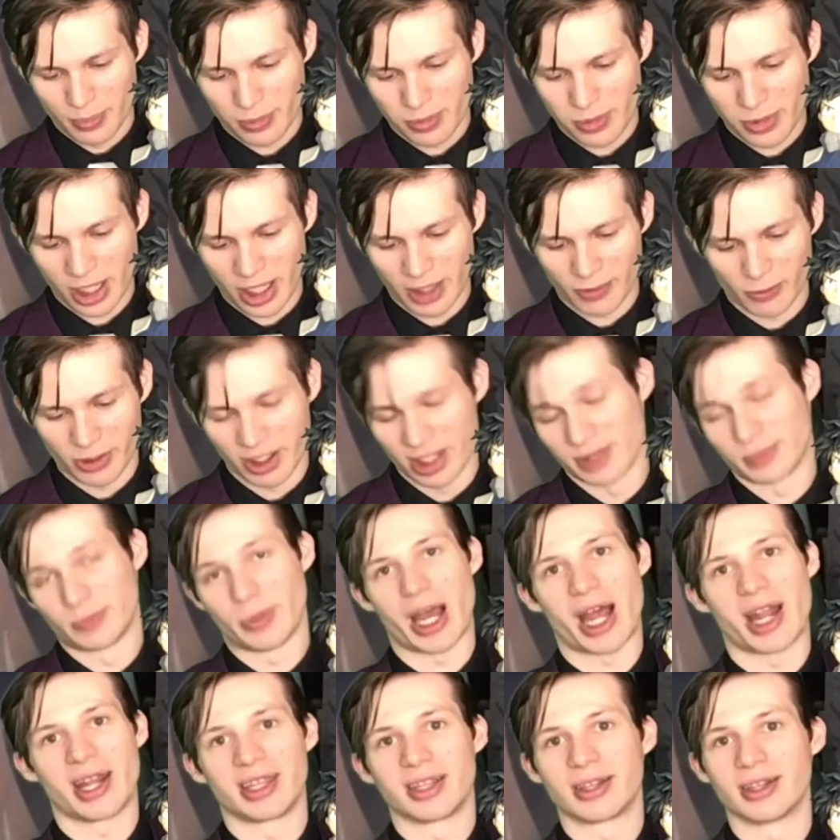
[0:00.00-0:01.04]
when his body
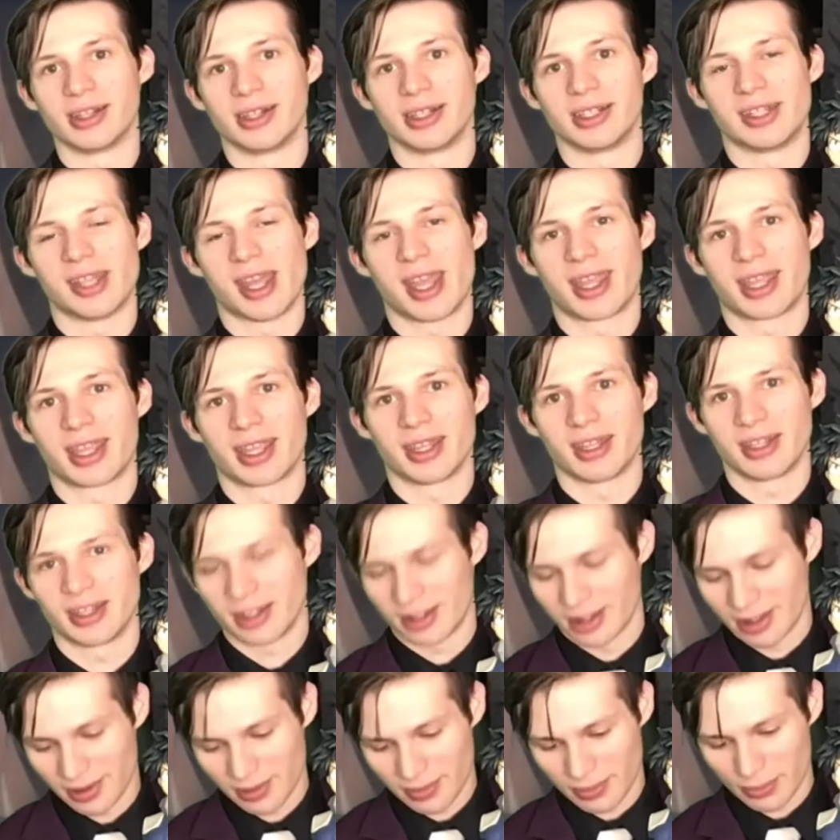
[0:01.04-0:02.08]
couldn't take it and
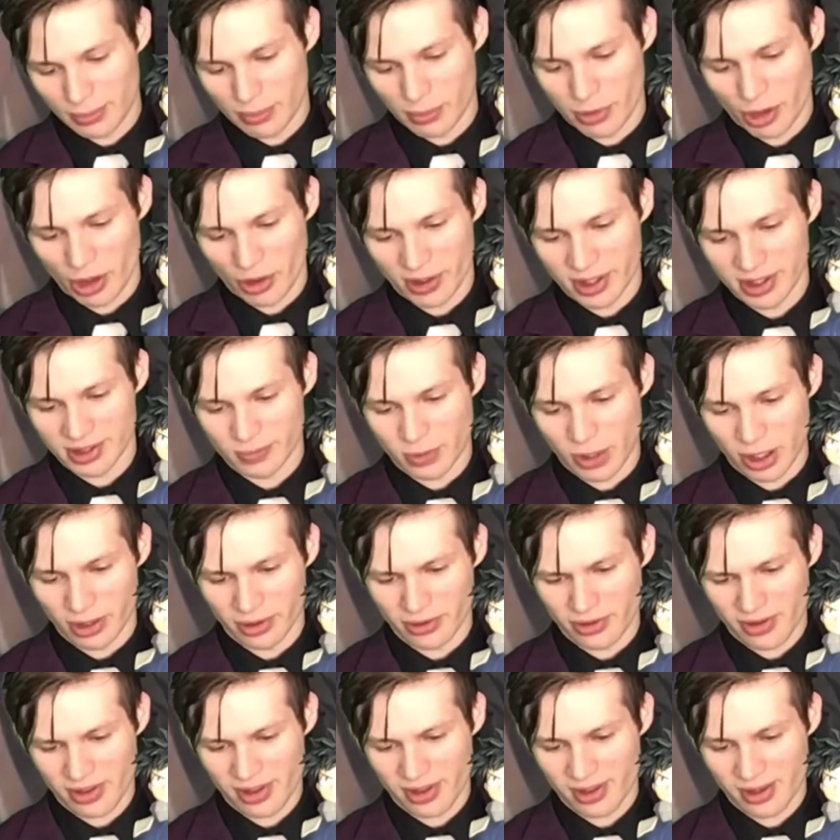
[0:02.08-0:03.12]
it broke his bones.
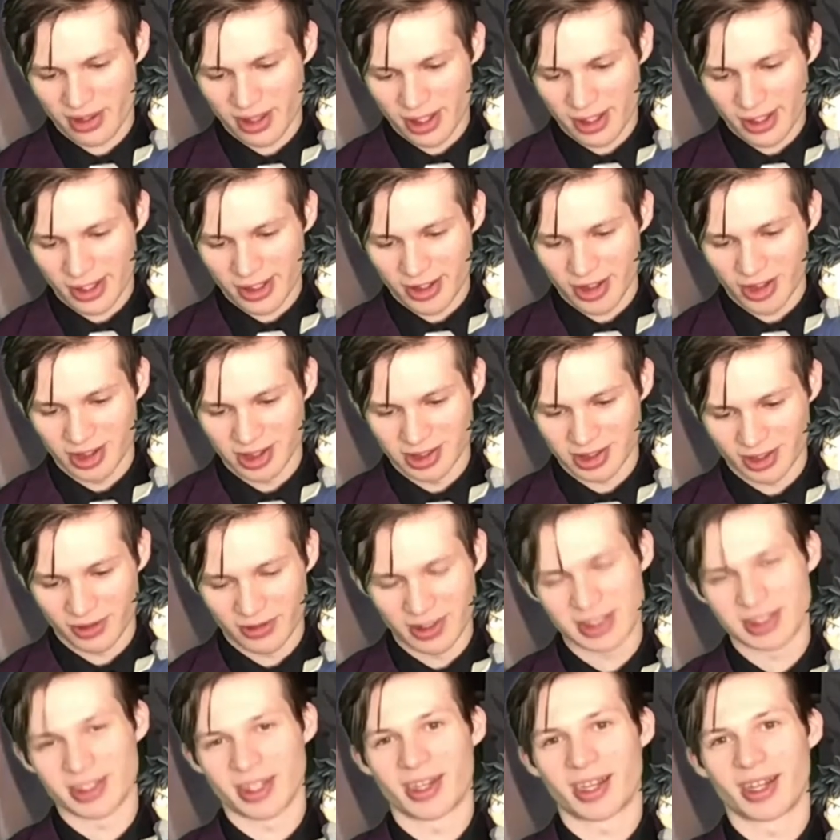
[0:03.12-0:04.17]
So he's
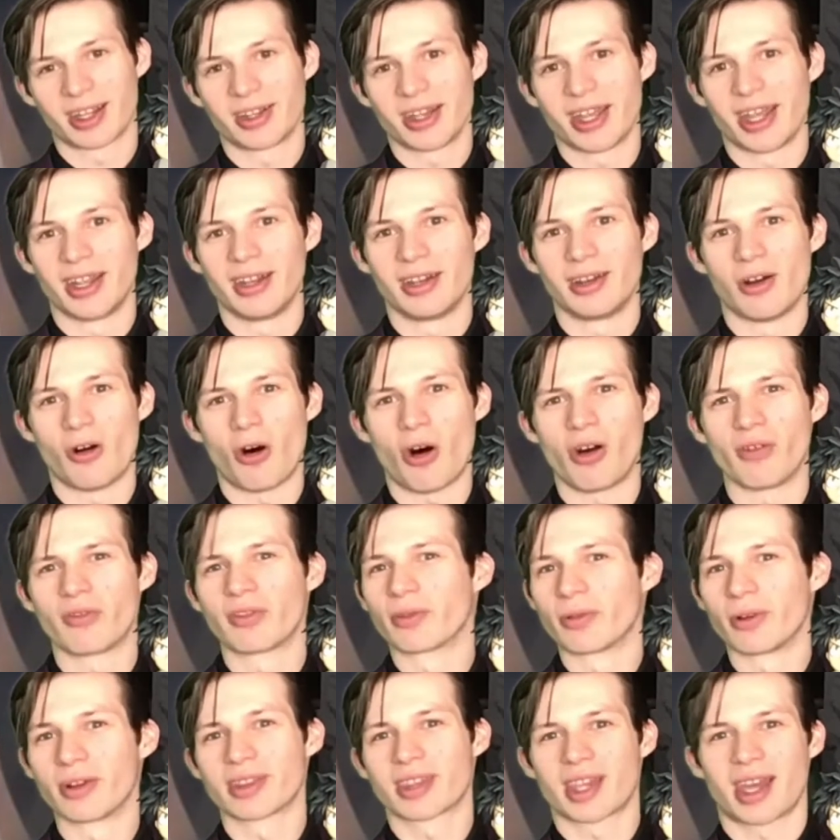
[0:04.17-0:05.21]
thinking that All for
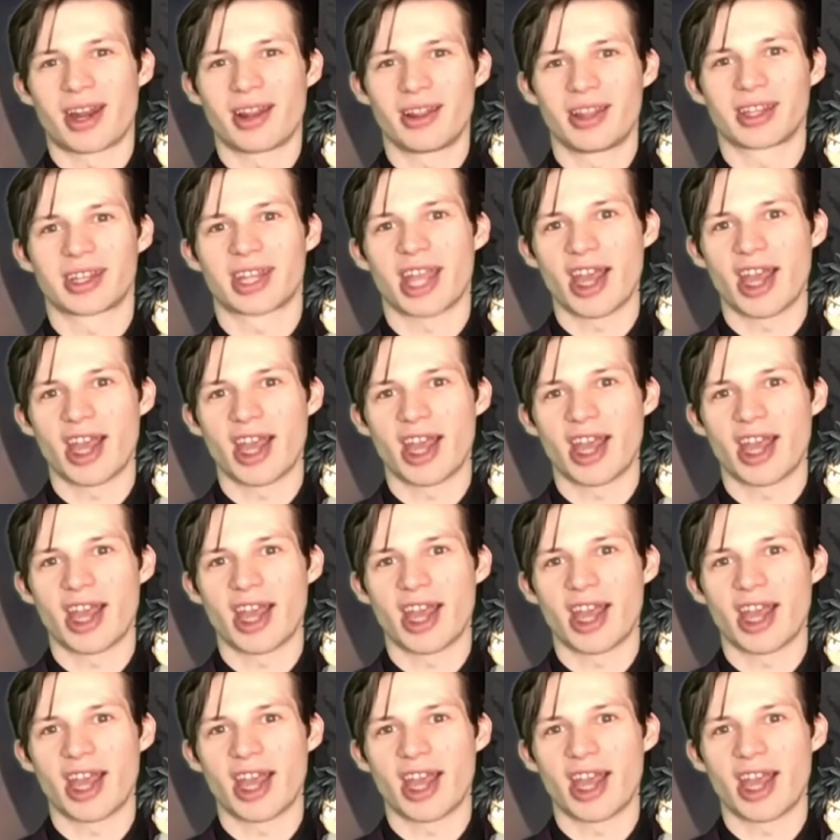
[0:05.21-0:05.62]
One's kind of like that